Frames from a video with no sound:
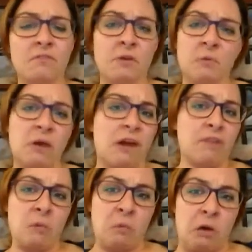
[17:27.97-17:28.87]
for
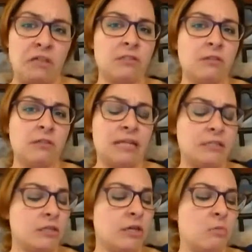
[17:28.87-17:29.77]
whatever you want. So
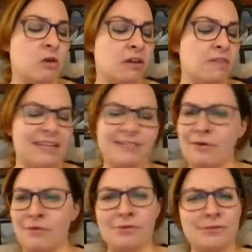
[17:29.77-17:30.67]
that's a good one, and they
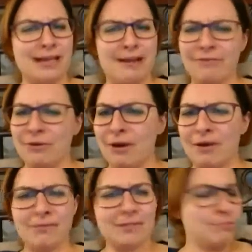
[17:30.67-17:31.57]
sell those
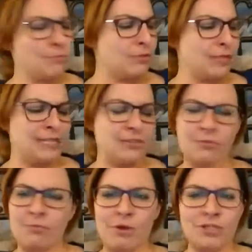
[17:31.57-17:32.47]
everywhere. These most of these are
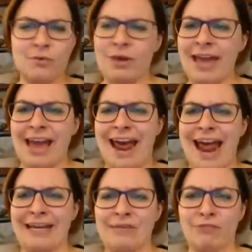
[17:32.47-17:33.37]
ones you can get at
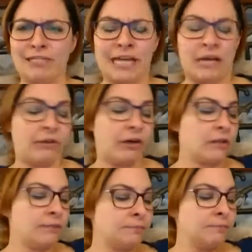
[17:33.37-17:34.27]
any
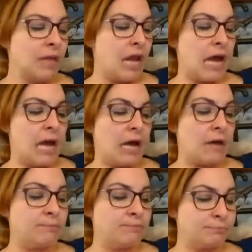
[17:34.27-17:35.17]
retailer.
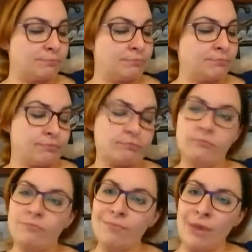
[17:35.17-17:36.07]
Um,
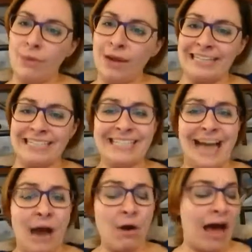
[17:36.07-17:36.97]
when in
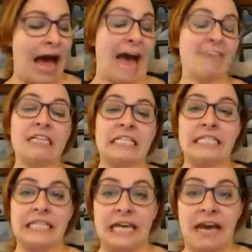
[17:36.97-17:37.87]
doubt,
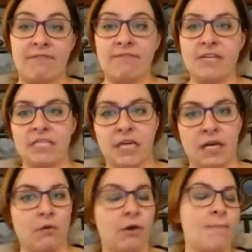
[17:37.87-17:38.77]
obviously a
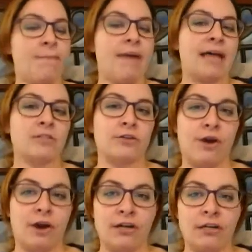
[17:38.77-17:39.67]
Visa or a
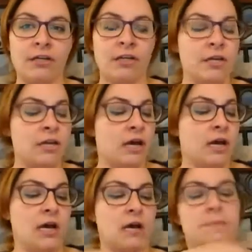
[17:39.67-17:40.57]
MasterCard
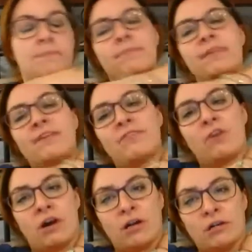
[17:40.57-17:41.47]
um, gift
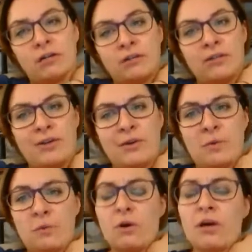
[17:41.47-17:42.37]
card
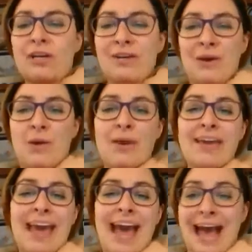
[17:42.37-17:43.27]
or, you know,
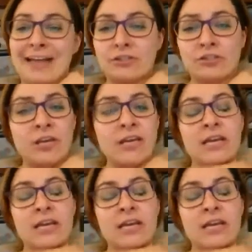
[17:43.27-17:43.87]
cash